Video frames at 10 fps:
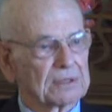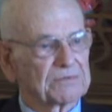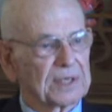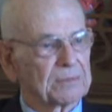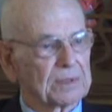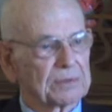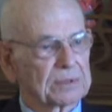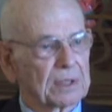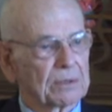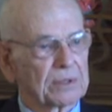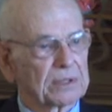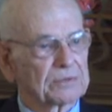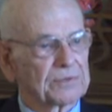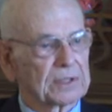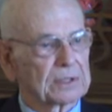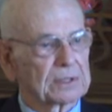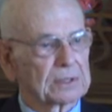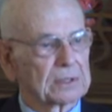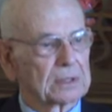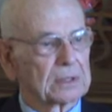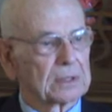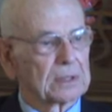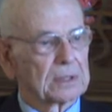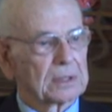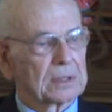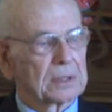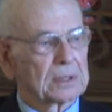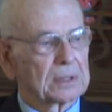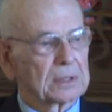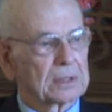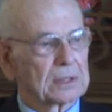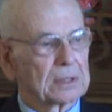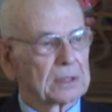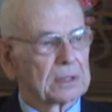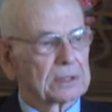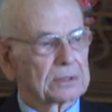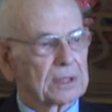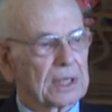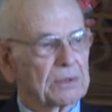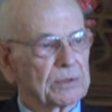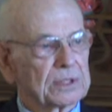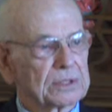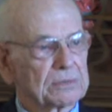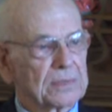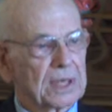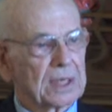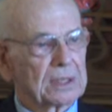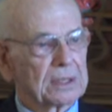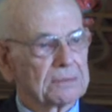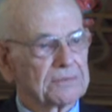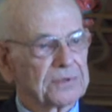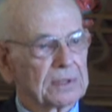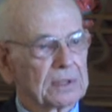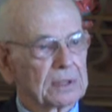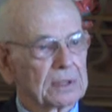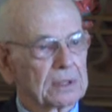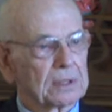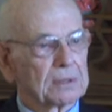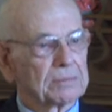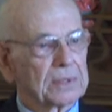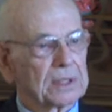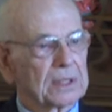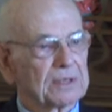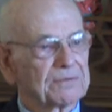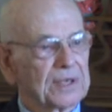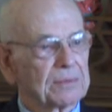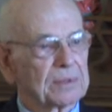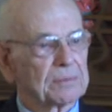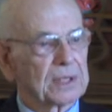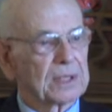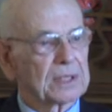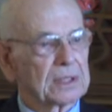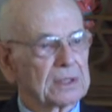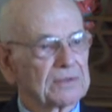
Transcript: His family was always first. And so I always admired him for being a family man.